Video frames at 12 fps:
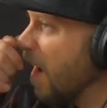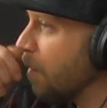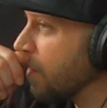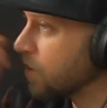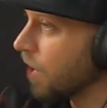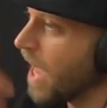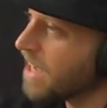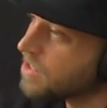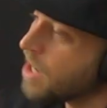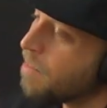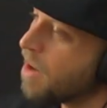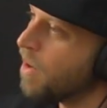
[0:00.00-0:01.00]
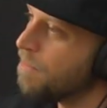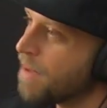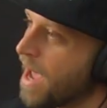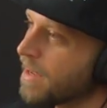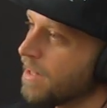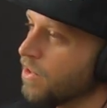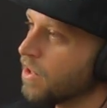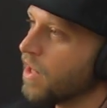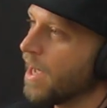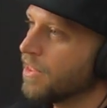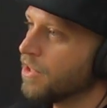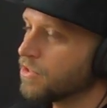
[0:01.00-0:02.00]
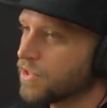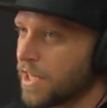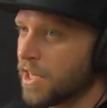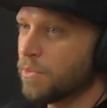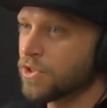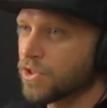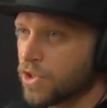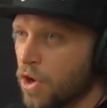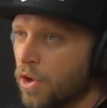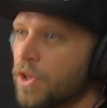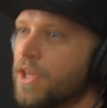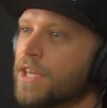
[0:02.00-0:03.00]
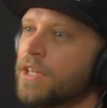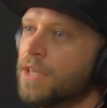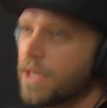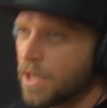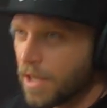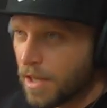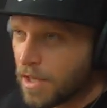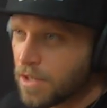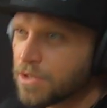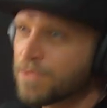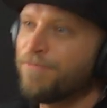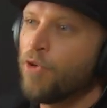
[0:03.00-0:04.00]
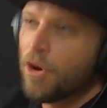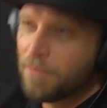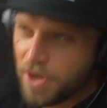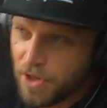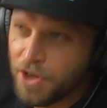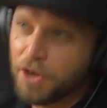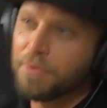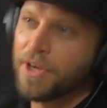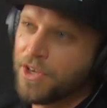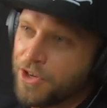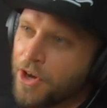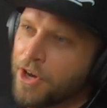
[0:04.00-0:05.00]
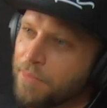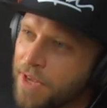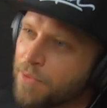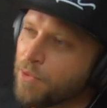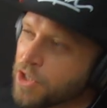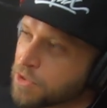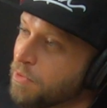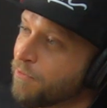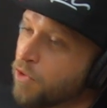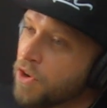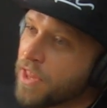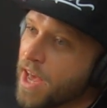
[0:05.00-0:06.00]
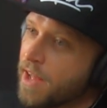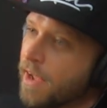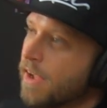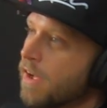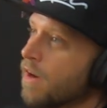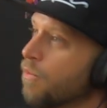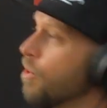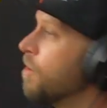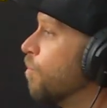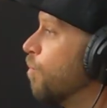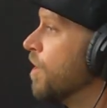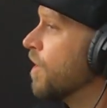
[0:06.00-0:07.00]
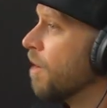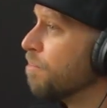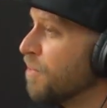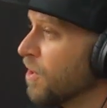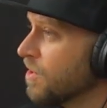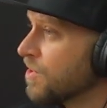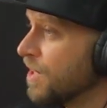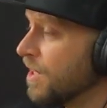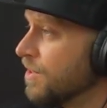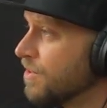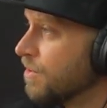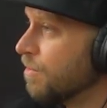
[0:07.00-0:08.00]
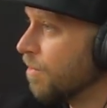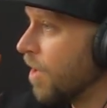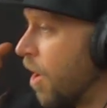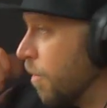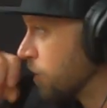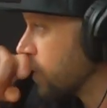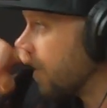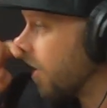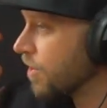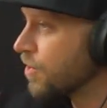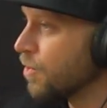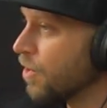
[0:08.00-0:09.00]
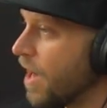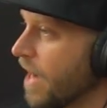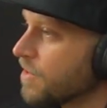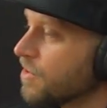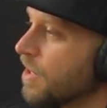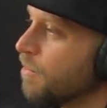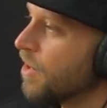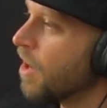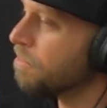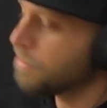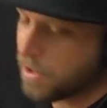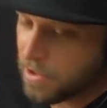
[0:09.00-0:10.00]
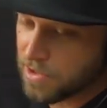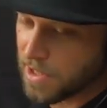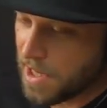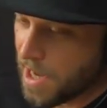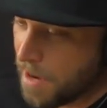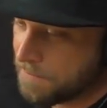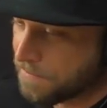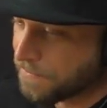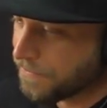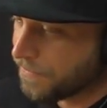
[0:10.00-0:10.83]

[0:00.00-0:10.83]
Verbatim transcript: Whereas the last time I went back, it looked like their city was slowly forming a little bit, you know what I mean? Whereas before that, we we got booked to oh, it was on our tour actually, and we got booked and um